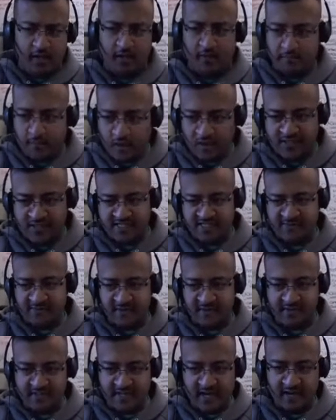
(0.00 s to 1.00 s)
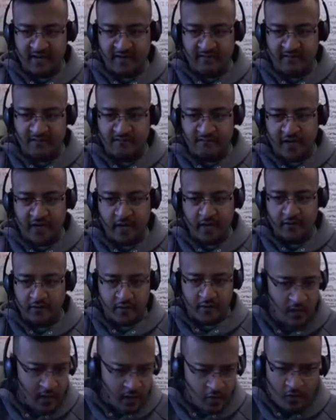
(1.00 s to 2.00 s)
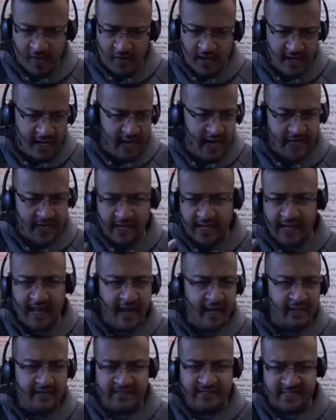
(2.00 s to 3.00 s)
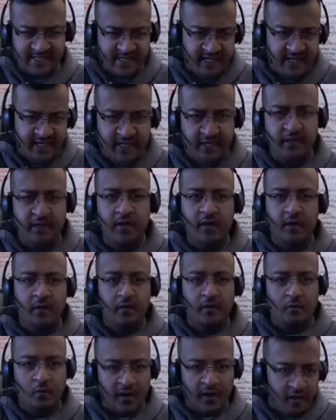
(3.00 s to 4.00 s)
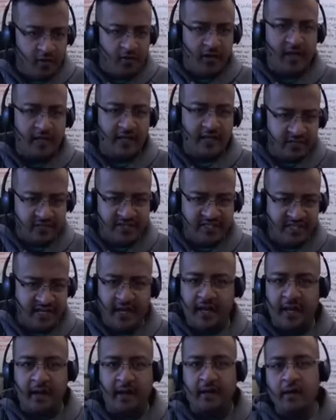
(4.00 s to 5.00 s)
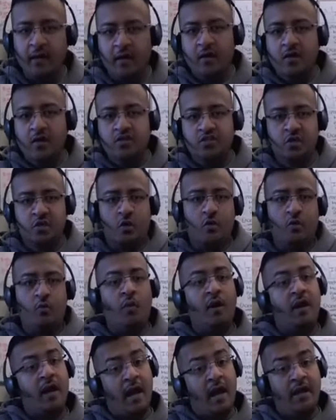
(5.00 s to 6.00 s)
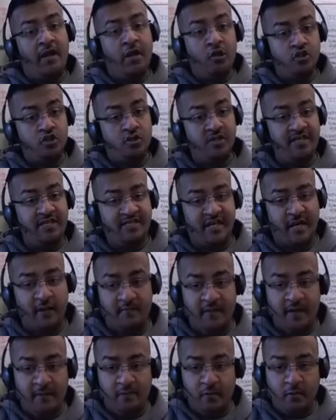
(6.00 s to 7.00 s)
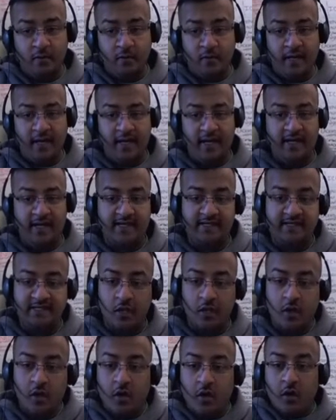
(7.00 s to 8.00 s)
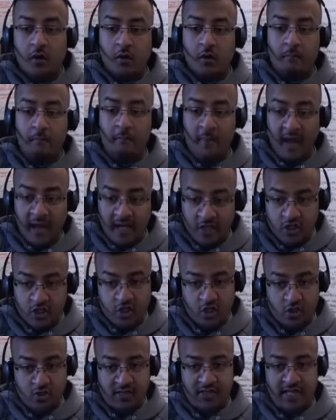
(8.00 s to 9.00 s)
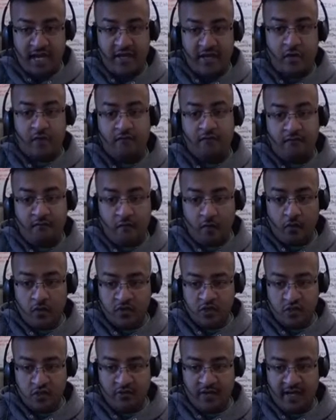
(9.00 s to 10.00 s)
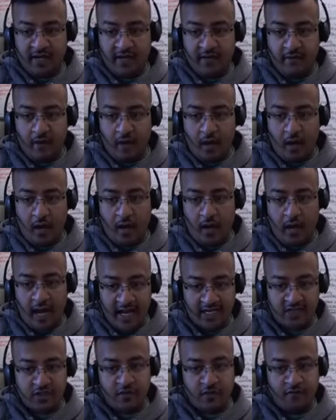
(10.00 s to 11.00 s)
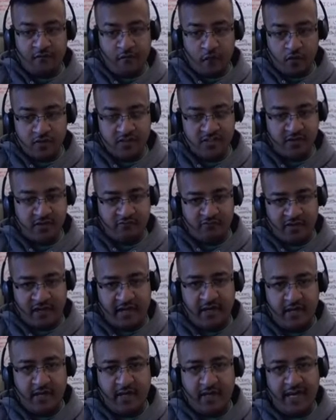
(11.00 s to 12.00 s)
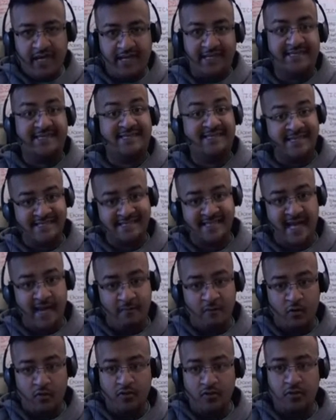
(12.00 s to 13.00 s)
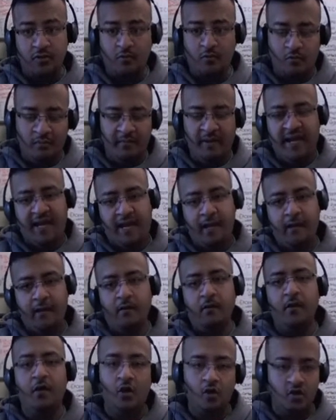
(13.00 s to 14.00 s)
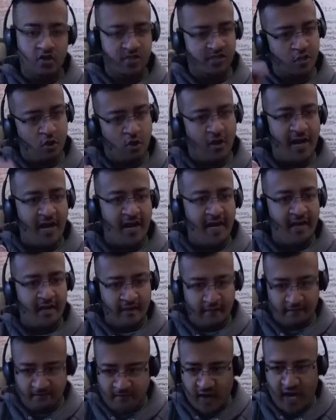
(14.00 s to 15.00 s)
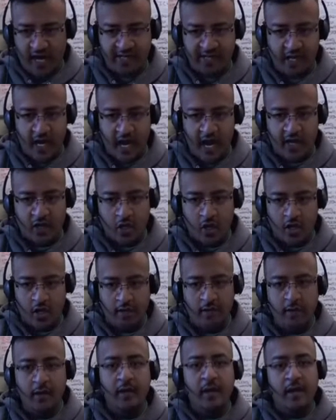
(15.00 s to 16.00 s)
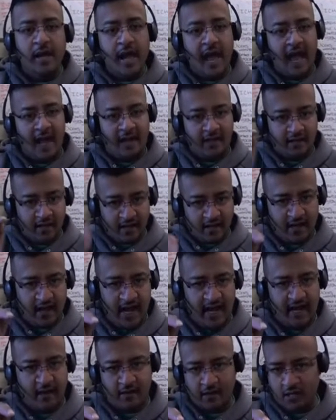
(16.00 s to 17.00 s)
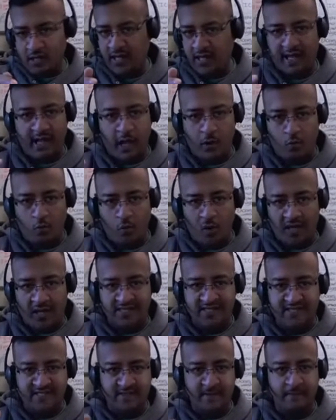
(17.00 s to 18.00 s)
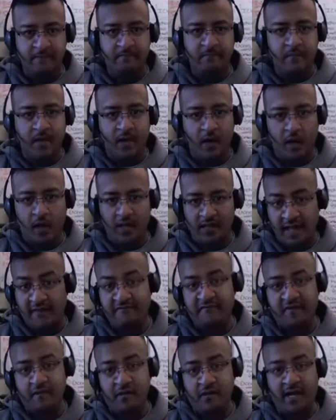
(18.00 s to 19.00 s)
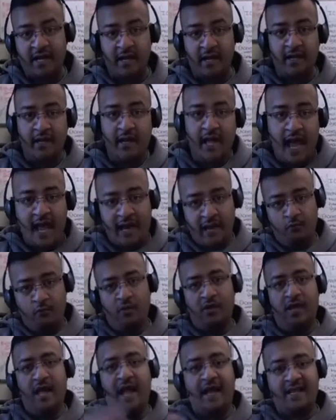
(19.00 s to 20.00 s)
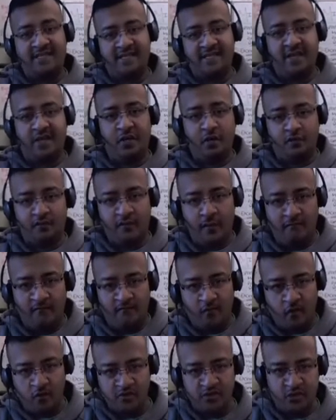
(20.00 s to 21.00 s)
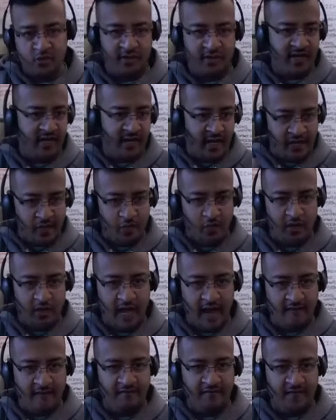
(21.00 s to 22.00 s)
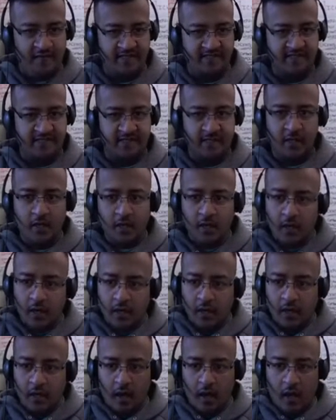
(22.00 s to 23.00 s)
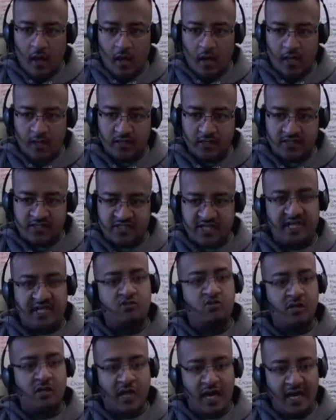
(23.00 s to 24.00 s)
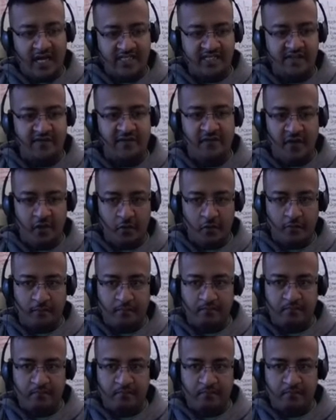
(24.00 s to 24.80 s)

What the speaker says: participants kind of freak out. They're like, "Oh my God, I can't see what you guys are seeing." So what I usually tell people is ensure that your full screen, enter full screen, is disabled, meaning you just go ahead, find the icon, and click it once, left click it, and it will exit you from full screen, and you'll have this centralized view.